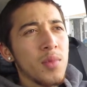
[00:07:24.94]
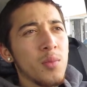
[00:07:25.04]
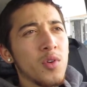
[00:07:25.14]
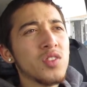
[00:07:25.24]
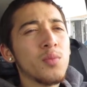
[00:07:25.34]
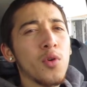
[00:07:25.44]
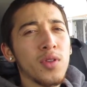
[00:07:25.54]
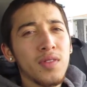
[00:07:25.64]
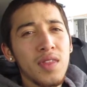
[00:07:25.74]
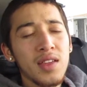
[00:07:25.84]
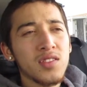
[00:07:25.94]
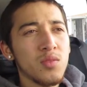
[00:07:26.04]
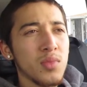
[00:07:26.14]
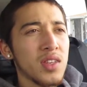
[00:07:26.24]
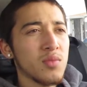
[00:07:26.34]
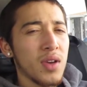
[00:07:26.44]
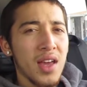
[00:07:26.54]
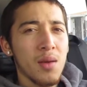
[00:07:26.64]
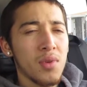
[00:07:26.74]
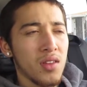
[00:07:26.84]
The most important things to me is my
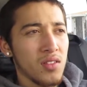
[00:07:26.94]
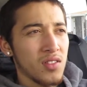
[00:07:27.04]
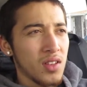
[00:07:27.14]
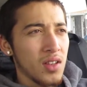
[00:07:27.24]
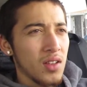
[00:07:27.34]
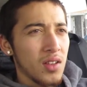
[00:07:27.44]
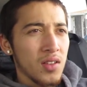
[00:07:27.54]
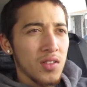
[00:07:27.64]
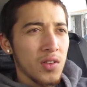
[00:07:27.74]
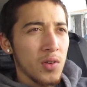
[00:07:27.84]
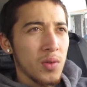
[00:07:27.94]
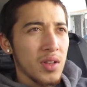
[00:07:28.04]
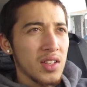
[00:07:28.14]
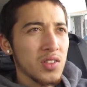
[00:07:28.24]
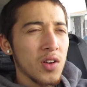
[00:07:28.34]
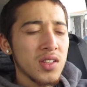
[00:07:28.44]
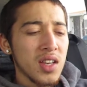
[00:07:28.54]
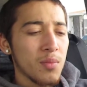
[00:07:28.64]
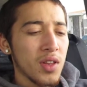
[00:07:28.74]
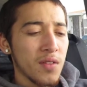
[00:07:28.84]
happiness. So, as long as
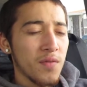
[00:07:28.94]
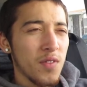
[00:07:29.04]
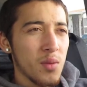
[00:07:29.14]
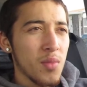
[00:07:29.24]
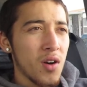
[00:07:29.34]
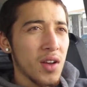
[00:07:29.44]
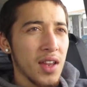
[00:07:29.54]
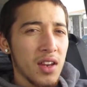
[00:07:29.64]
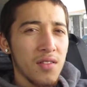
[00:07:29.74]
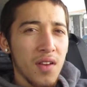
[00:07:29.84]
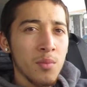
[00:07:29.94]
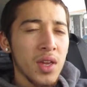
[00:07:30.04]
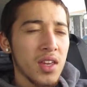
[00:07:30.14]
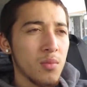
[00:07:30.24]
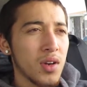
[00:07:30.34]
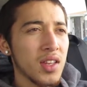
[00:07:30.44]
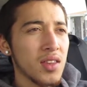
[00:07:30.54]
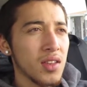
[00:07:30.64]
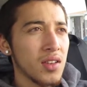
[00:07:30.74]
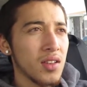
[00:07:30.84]
I'm playing football and if I'm making money,
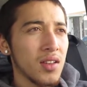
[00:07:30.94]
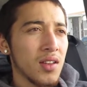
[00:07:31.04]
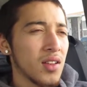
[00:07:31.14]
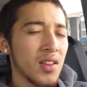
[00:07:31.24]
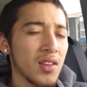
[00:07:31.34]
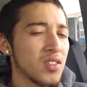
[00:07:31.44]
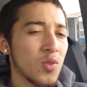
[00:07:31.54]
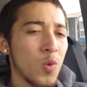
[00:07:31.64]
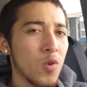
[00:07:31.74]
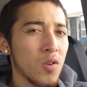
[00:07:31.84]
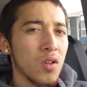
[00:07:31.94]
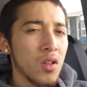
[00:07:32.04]
then it's cool.